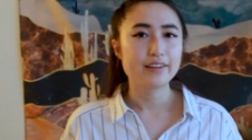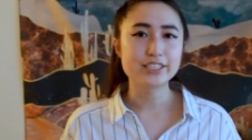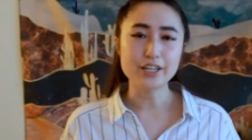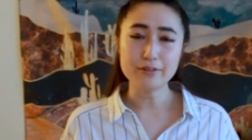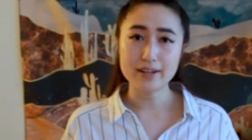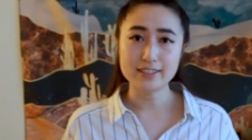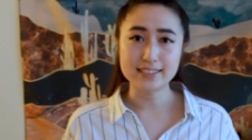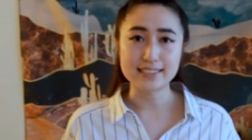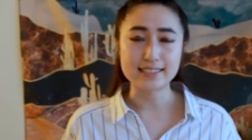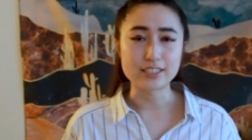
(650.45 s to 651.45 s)
The
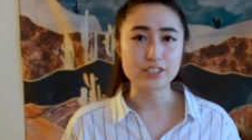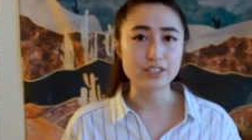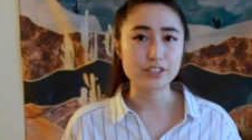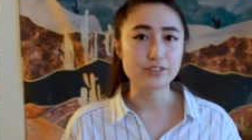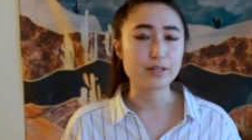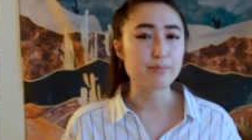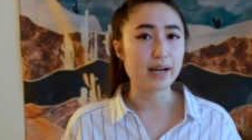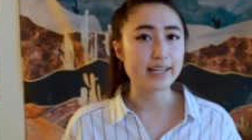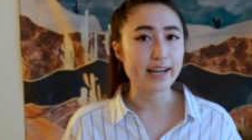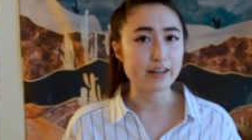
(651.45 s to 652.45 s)
showrunner's decision to
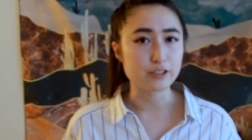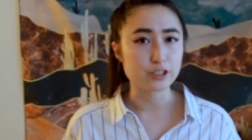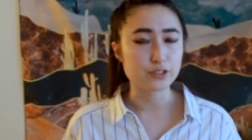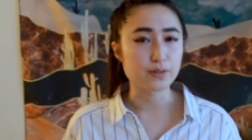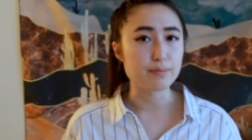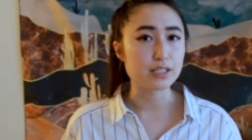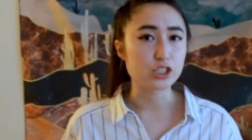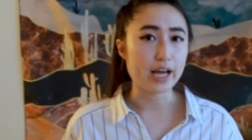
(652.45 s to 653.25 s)
combine characters from the